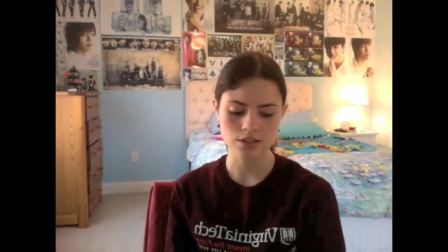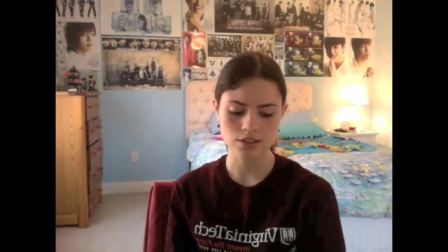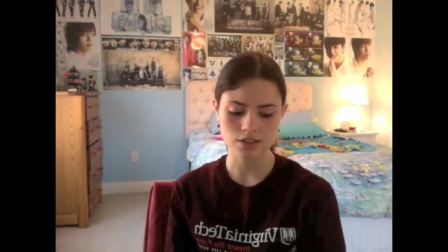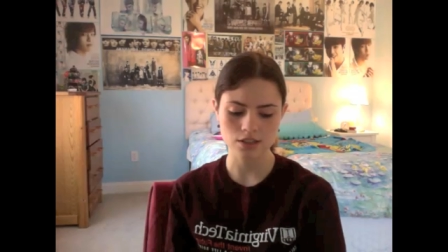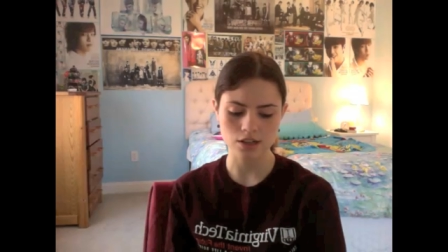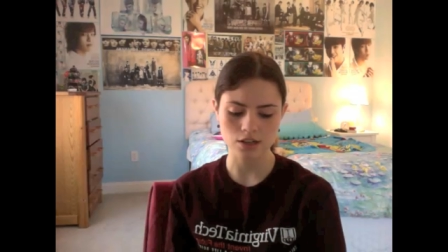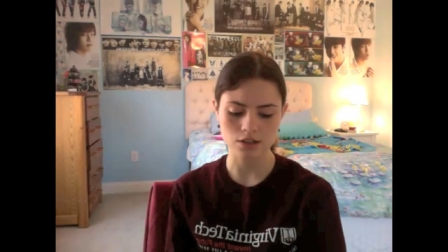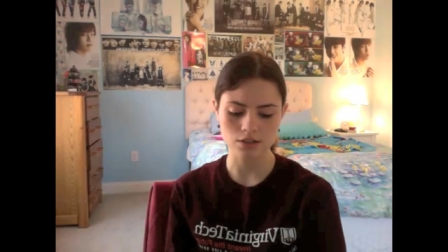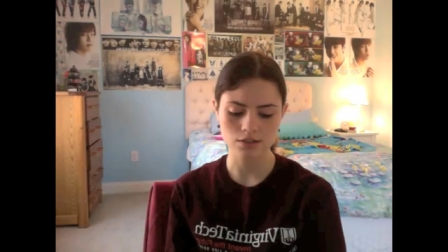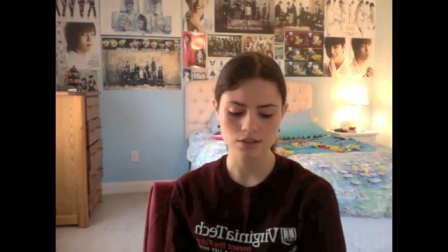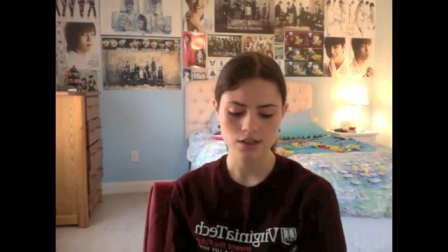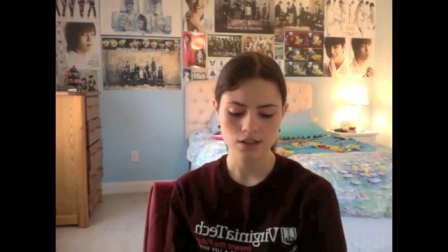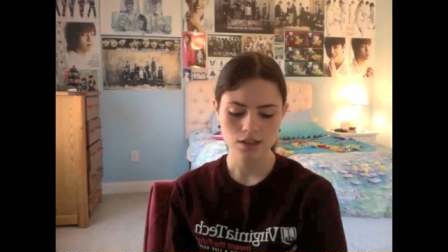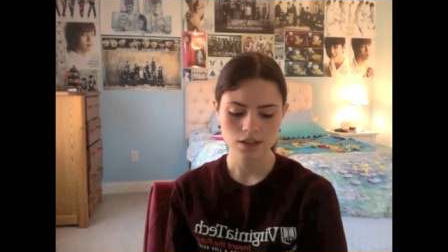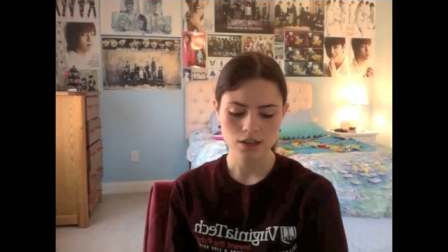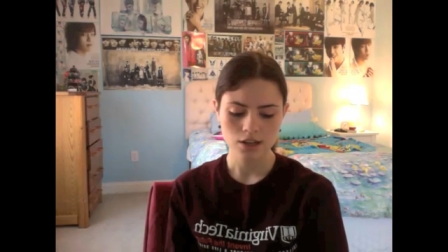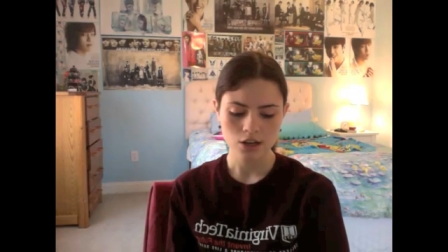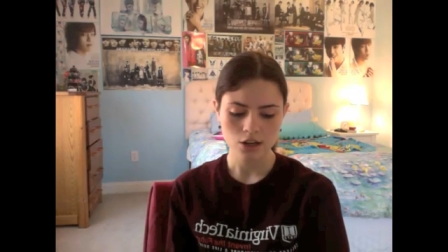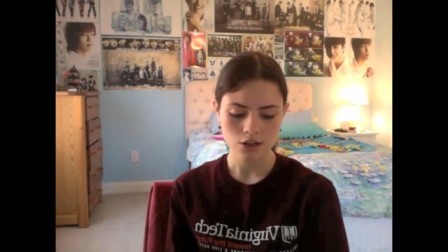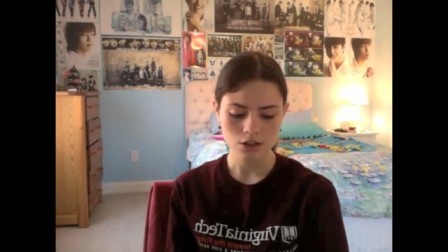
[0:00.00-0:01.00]
So
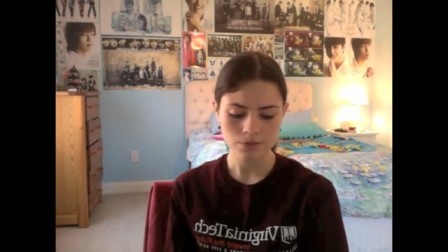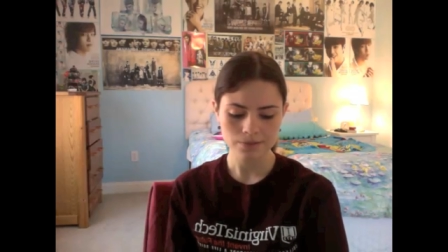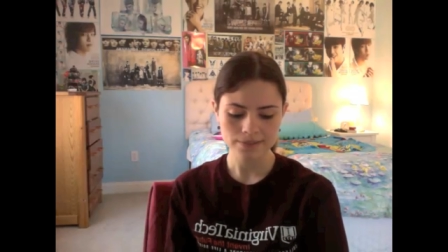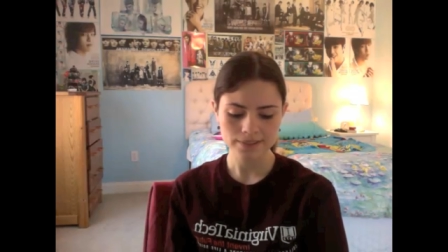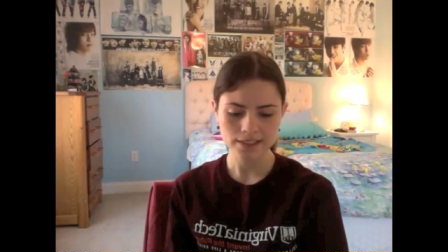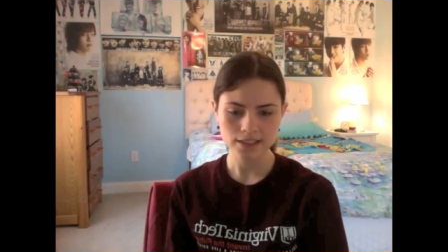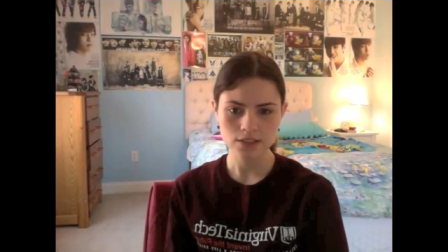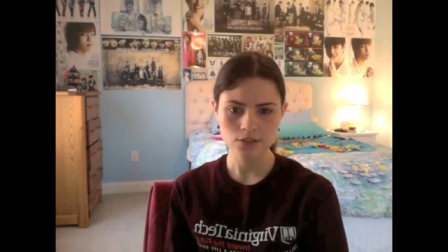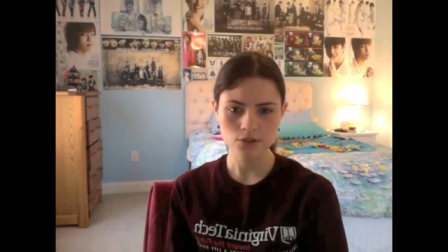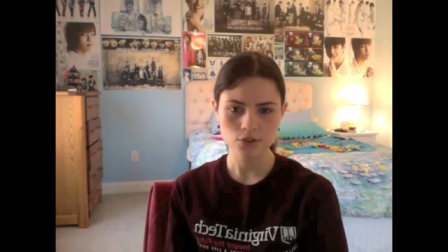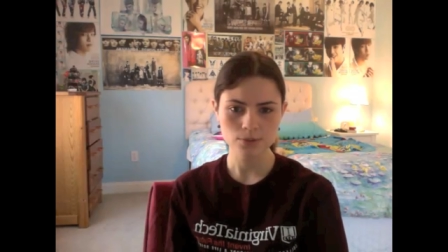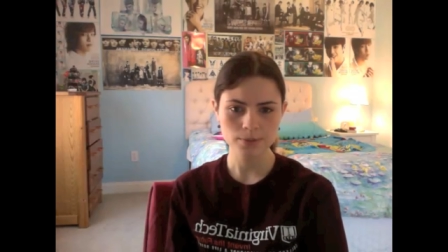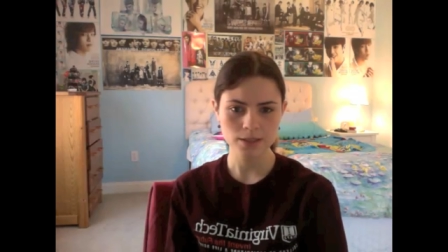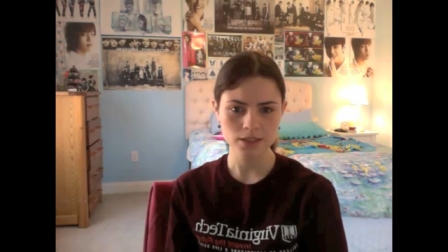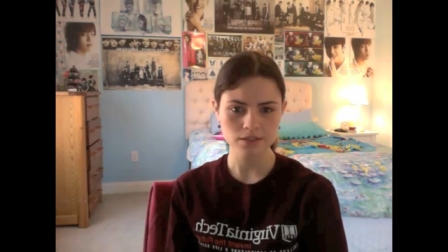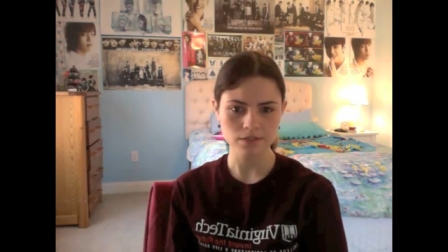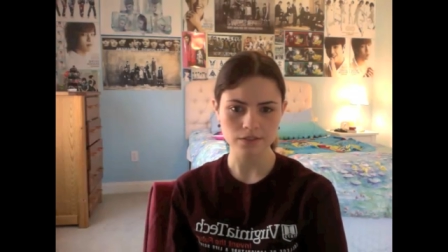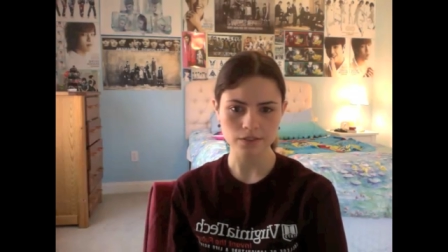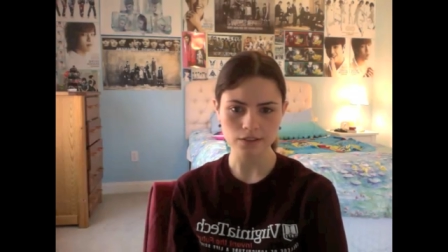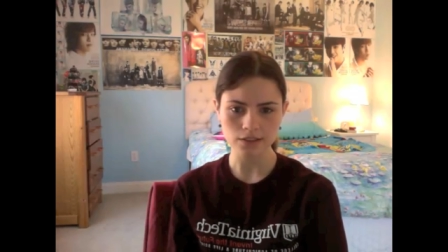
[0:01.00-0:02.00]
hopefully this will be
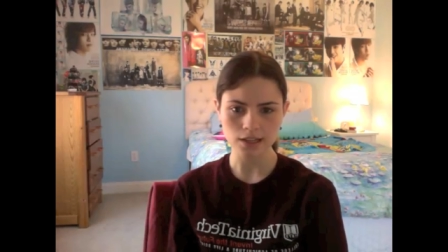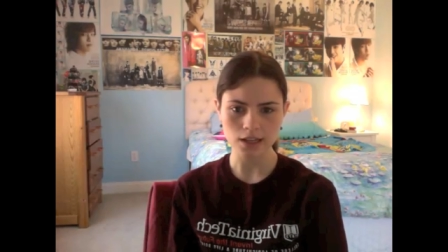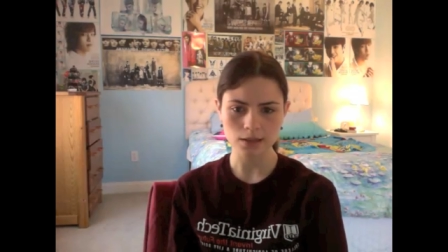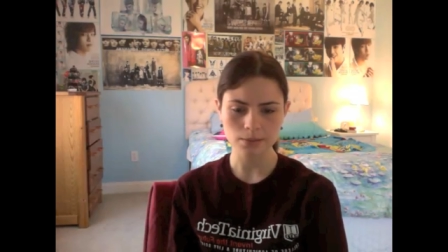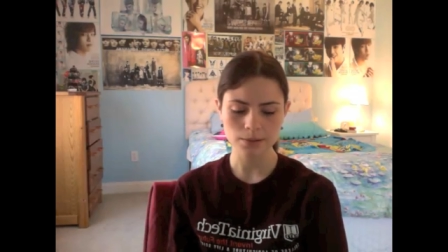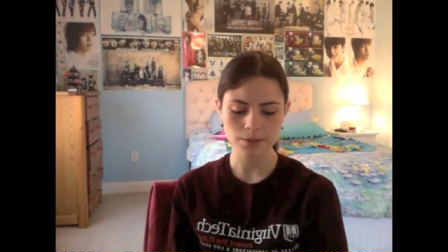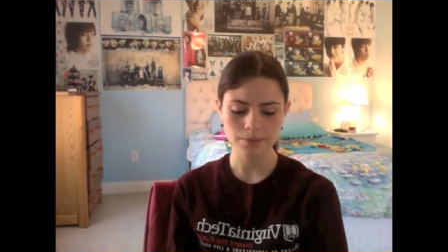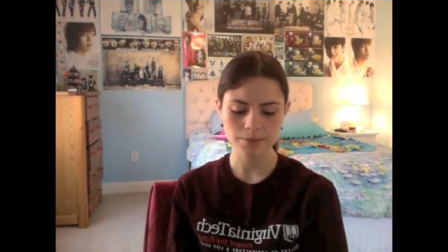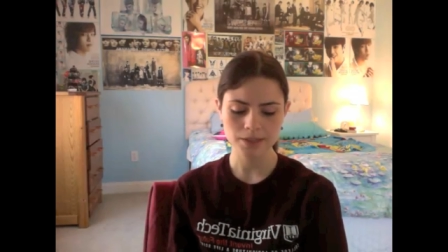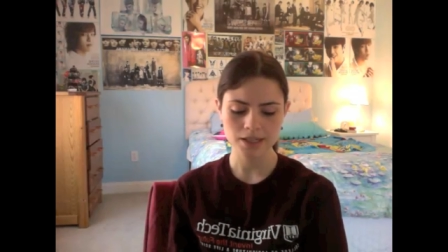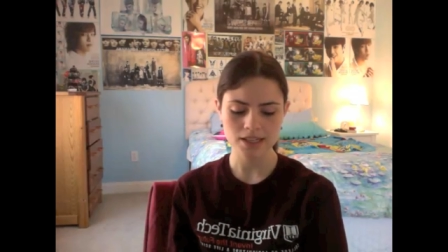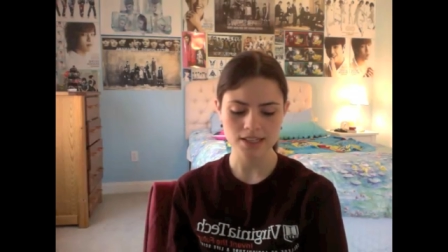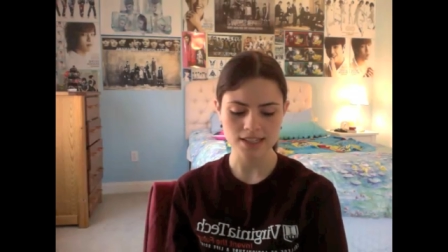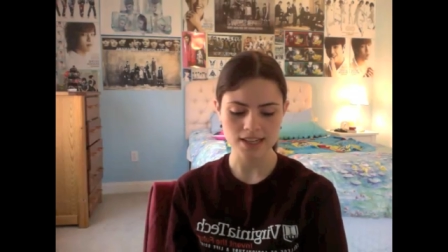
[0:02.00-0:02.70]
a full album because